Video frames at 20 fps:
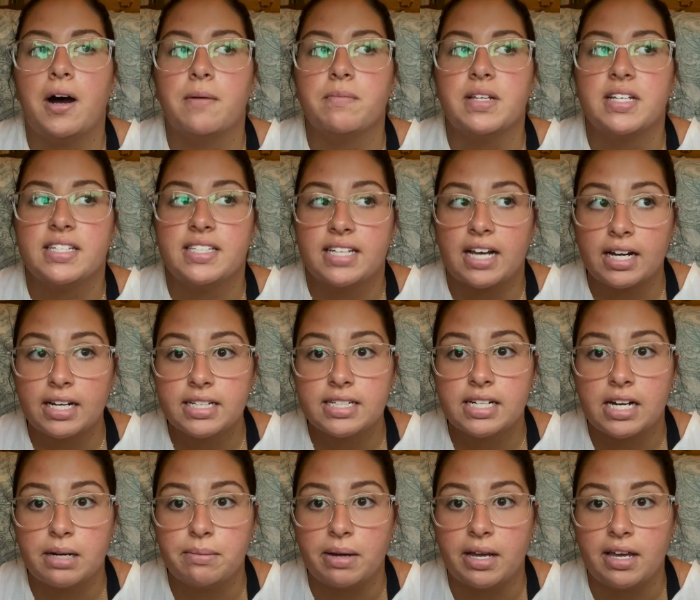The second
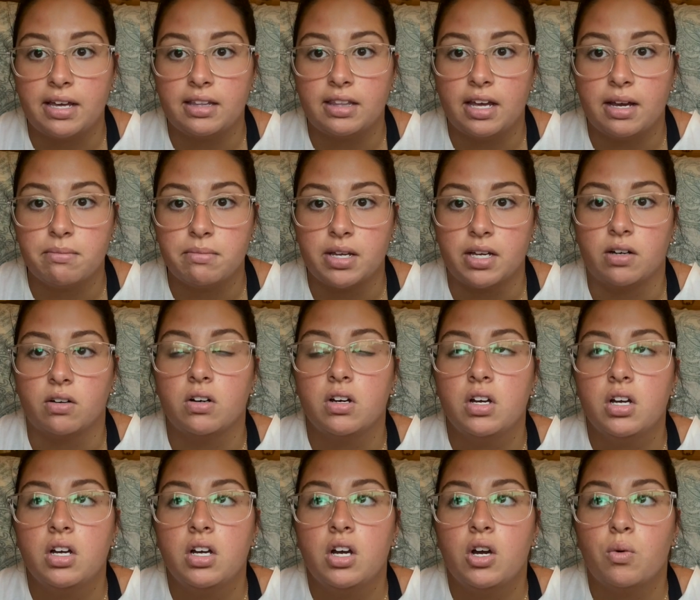time I ate that meal,
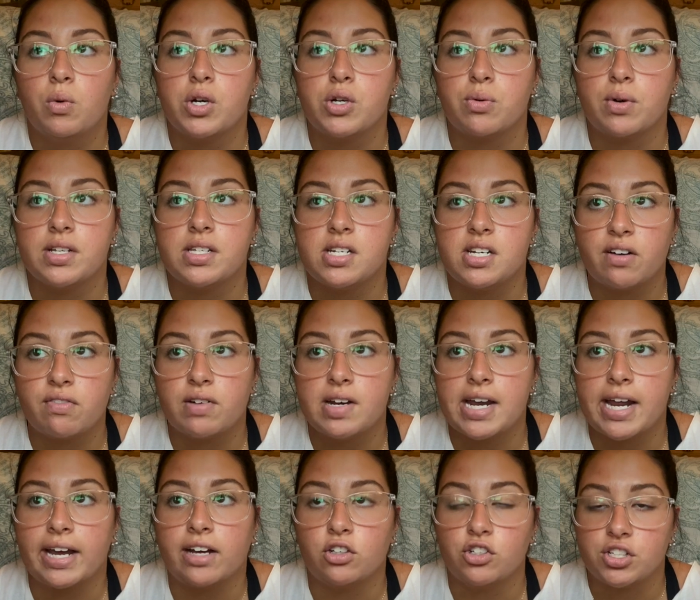which was a different
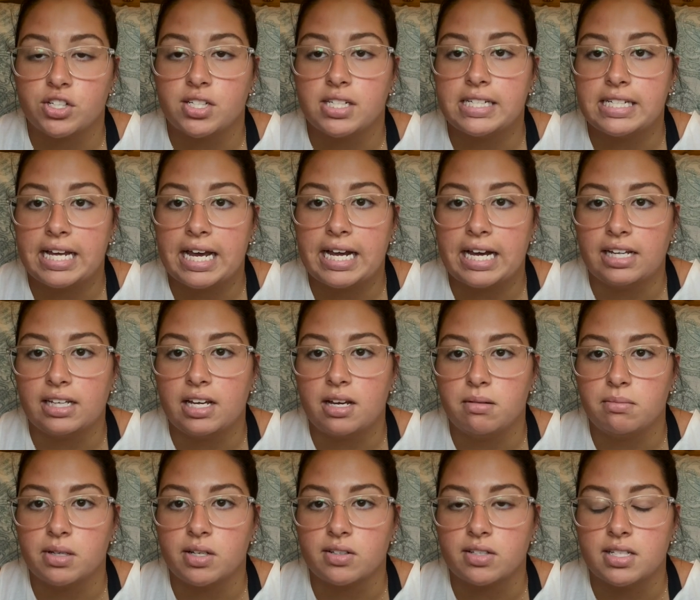day, I'll just stay on
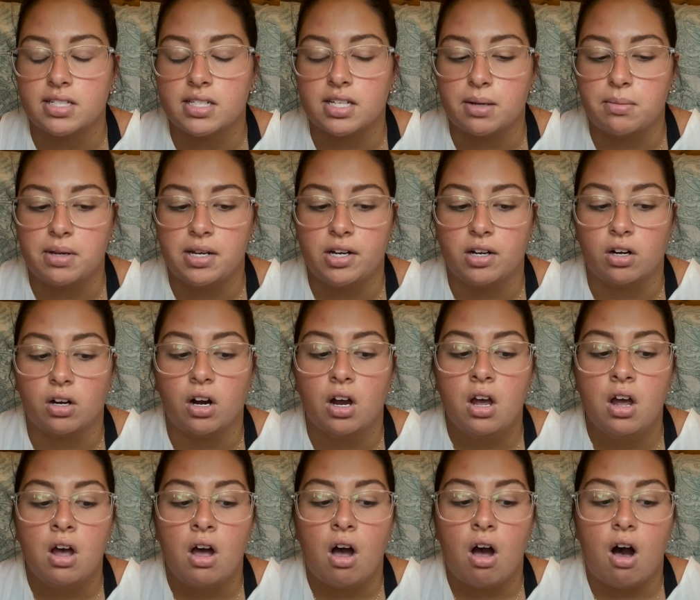that meal since I'm here,
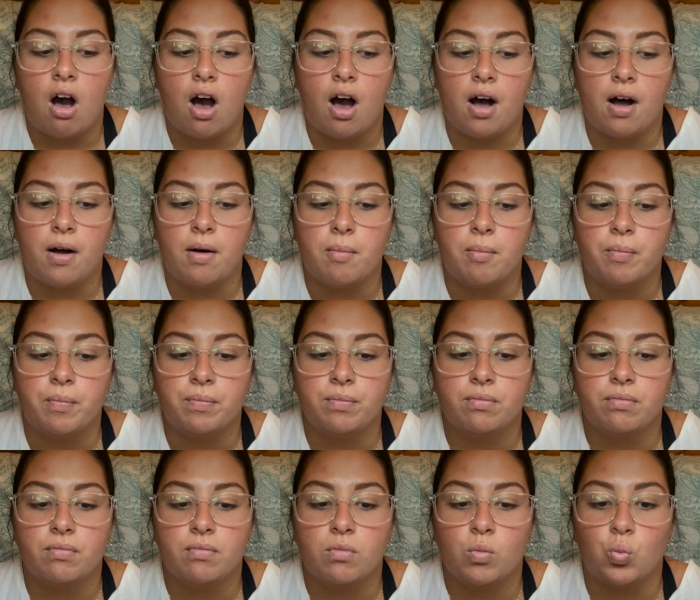
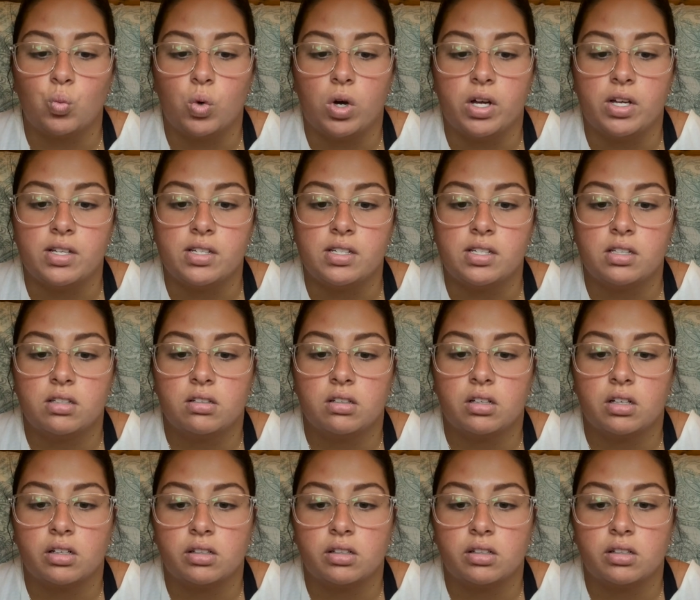was